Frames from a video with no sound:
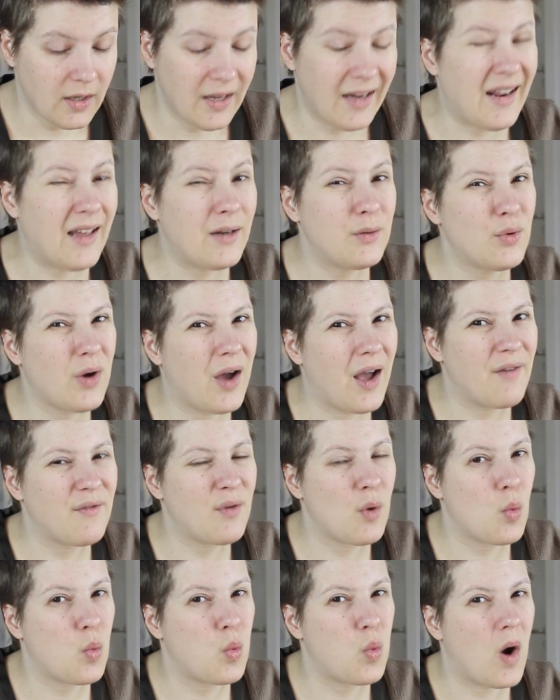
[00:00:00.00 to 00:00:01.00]
And I do have
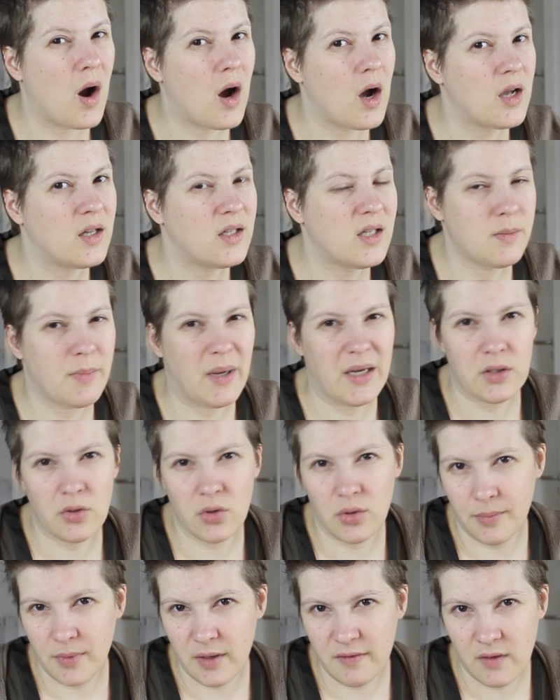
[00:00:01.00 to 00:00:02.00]
a wide
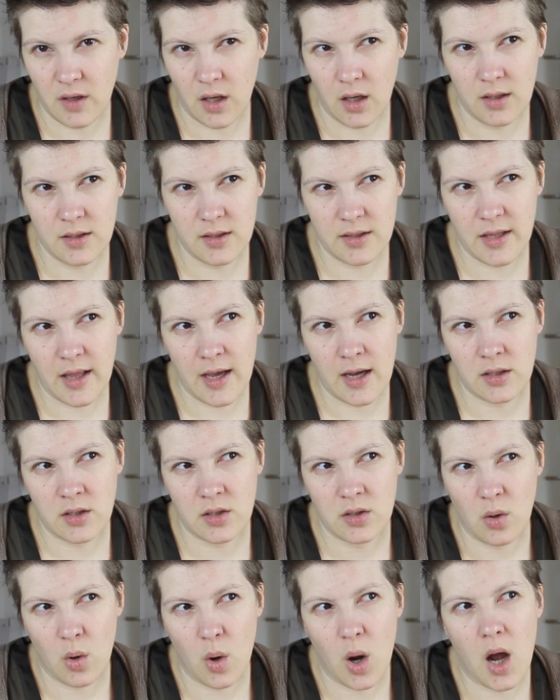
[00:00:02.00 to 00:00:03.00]
spectrum of colors there,
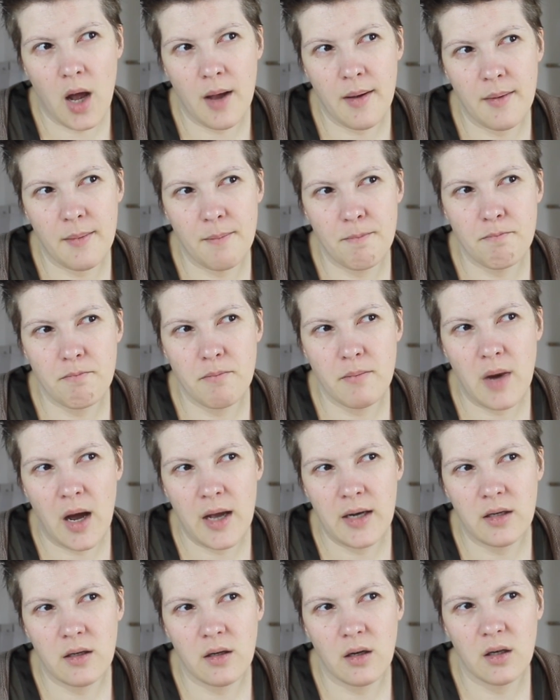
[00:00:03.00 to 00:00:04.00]
so I
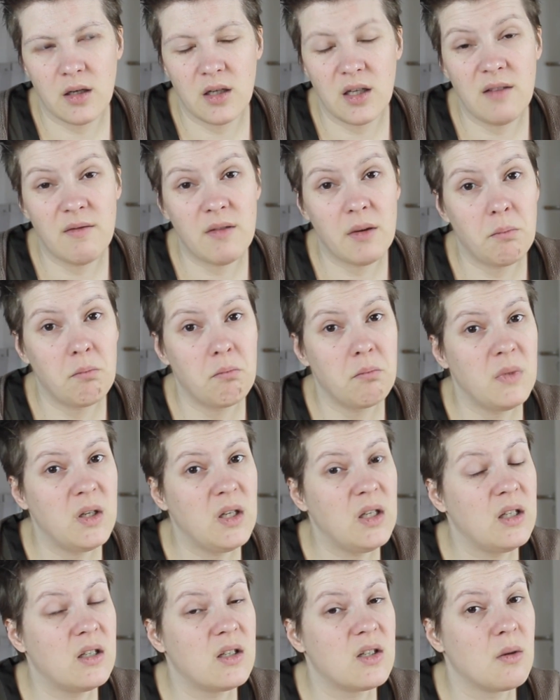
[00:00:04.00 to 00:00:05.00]
might not even
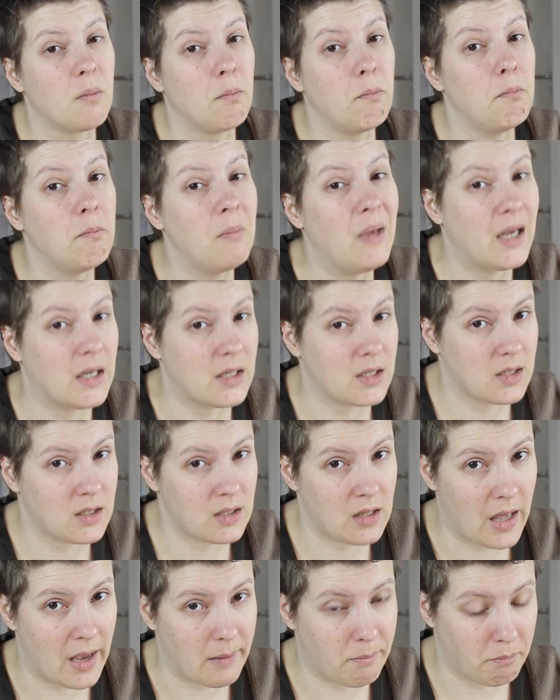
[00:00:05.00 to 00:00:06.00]
need to mix
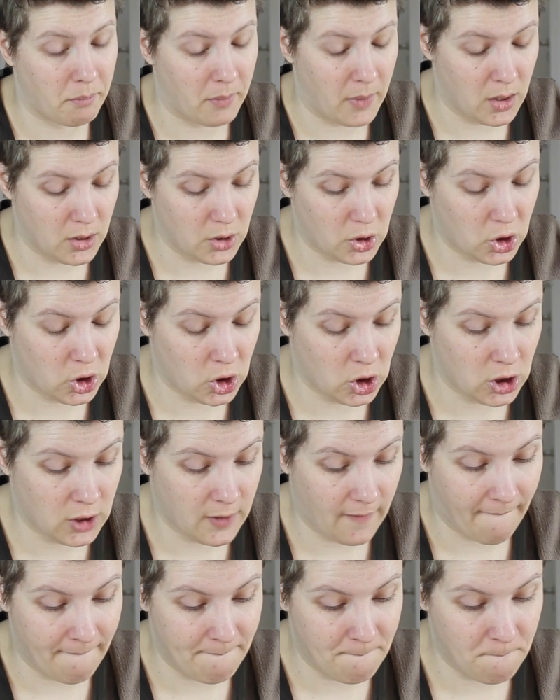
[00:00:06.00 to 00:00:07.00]
that much.